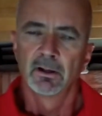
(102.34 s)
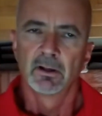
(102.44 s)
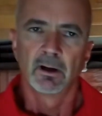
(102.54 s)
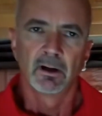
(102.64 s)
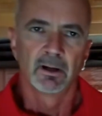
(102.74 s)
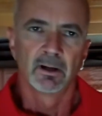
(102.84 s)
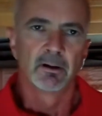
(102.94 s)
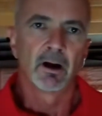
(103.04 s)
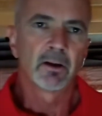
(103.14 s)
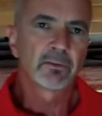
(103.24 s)
Uh,
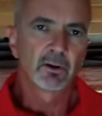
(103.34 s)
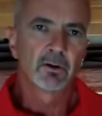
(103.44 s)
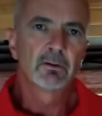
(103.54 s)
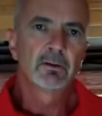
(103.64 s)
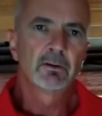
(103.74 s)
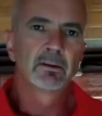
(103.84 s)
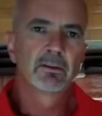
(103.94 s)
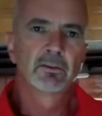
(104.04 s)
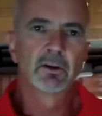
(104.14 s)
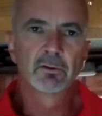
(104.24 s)
also,
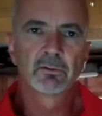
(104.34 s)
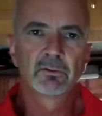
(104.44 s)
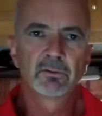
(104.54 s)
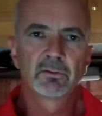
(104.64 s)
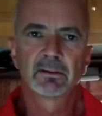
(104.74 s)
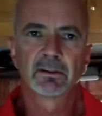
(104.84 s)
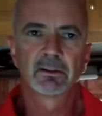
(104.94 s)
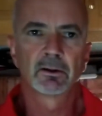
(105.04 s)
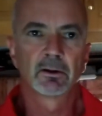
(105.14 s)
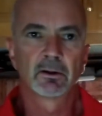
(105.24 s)
those that uh,
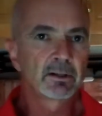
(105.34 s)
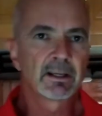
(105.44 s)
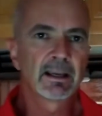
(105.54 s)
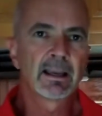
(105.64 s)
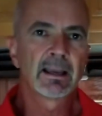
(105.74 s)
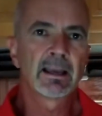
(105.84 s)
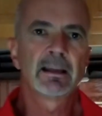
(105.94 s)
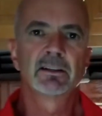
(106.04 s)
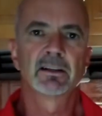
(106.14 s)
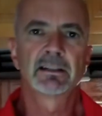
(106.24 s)
are looking ahead to
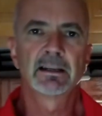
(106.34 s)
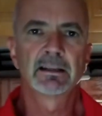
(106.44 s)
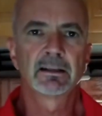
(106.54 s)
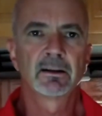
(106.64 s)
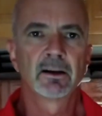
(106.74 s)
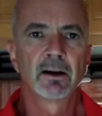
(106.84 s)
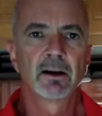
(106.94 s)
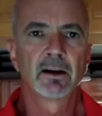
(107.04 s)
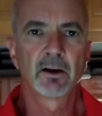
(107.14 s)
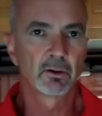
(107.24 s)
attending
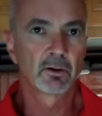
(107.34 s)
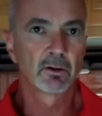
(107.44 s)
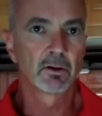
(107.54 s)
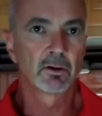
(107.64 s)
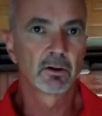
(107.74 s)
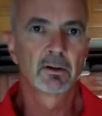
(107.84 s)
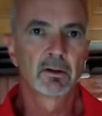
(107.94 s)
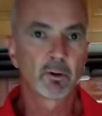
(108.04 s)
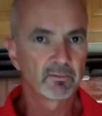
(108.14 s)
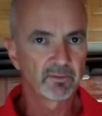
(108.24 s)
other more
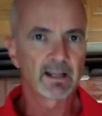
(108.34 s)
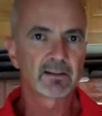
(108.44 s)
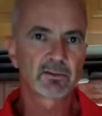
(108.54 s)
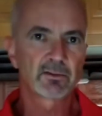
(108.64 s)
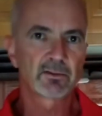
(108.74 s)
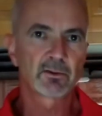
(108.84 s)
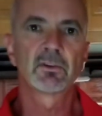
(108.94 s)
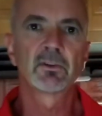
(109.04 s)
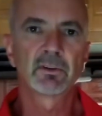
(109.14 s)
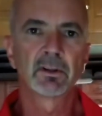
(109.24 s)
advanced
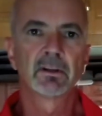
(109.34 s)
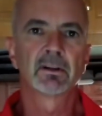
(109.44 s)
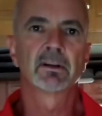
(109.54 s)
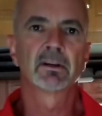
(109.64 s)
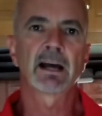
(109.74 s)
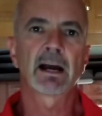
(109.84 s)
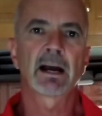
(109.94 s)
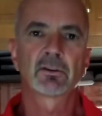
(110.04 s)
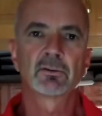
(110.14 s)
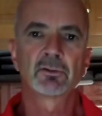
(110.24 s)
courses in uh,
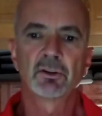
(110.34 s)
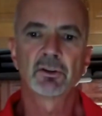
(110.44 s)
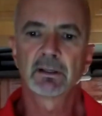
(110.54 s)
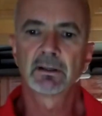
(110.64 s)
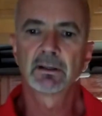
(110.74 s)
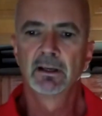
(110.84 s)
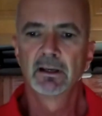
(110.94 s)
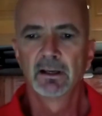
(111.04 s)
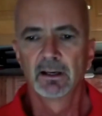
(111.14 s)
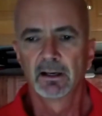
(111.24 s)
tactical shooting,
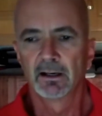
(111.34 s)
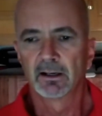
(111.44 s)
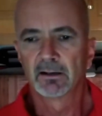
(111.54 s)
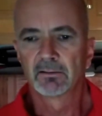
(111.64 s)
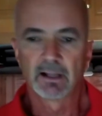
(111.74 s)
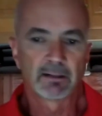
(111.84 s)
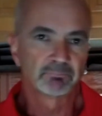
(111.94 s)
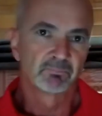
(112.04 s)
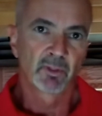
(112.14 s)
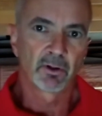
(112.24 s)
uh, like
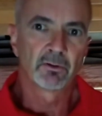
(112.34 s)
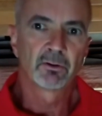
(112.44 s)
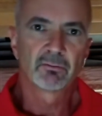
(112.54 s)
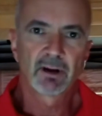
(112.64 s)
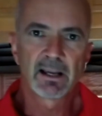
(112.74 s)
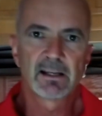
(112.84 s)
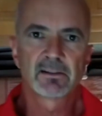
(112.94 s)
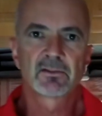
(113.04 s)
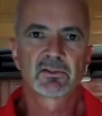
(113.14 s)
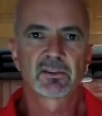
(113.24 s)
Thunder
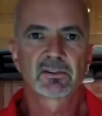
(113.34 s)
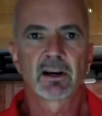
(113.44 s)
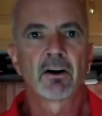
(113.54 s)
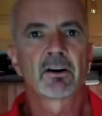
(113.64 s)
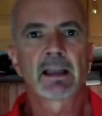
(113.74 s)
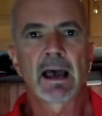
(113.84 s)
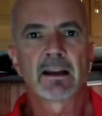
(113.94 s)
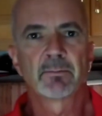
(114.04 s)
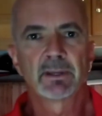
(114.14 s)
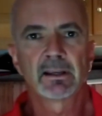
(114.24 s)
Ranch, SIG Sauer
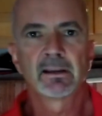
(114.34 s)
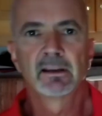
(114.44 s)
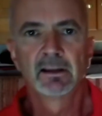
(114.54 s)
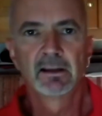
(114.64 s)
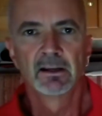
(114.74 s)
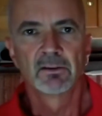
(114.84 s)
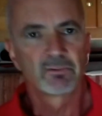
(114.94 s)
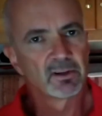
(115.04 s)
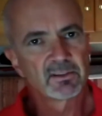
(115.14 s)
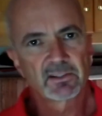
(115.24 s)
Academy,
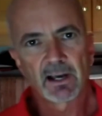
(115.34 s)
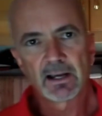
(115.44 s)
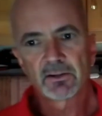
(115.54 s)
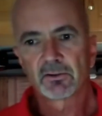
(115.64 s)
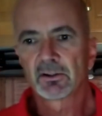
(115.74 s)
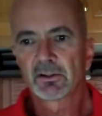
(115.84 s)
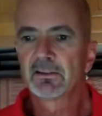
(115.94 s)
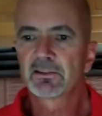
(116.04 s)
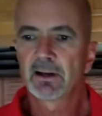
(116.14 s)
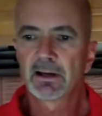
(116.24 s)
Front Sight or
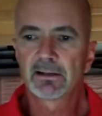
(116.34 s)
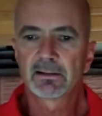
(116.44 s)
Gunsite.